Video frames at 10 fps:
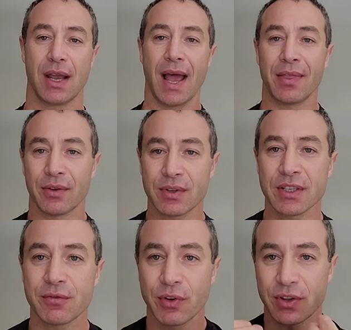And the
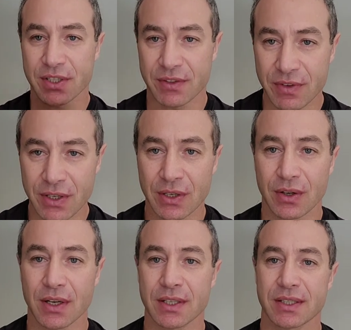reason for this video
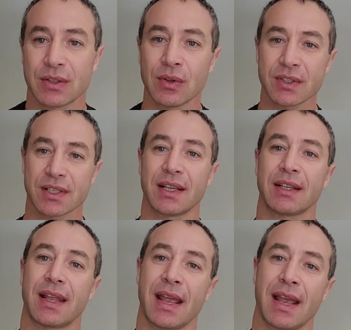is not say
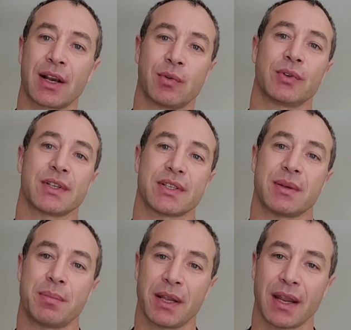that Qantas is a
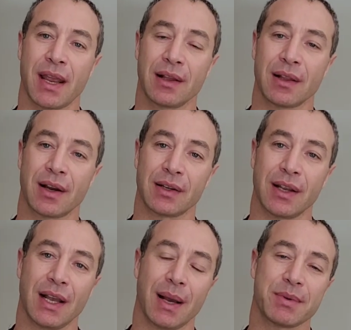bad airline.
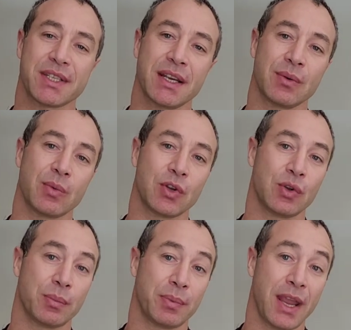I'm saying when
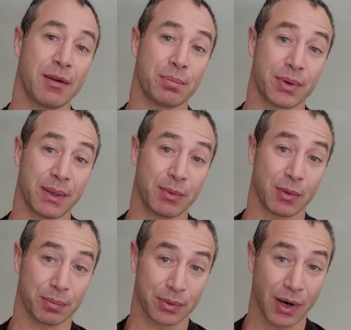you pay
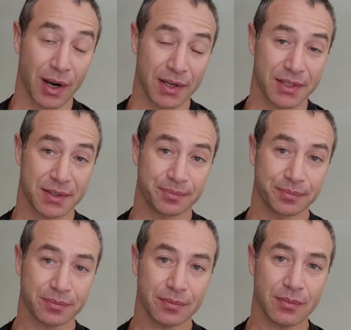premium price
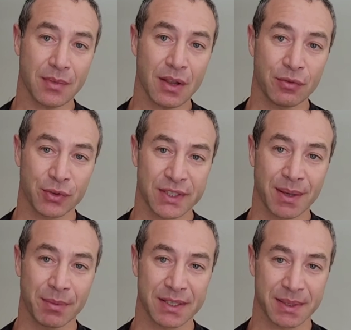for
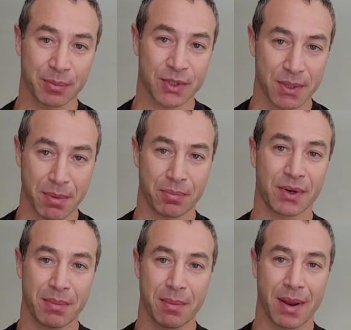something that's supposed to be
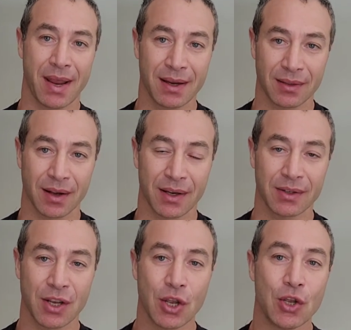premium
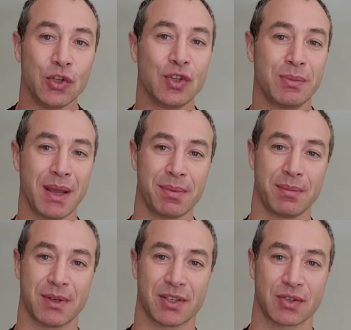airline, you may be
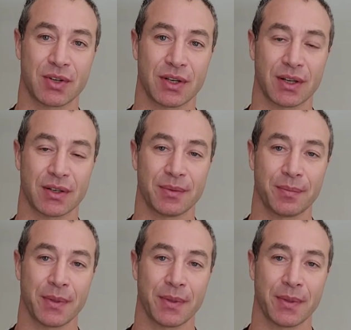mistreated.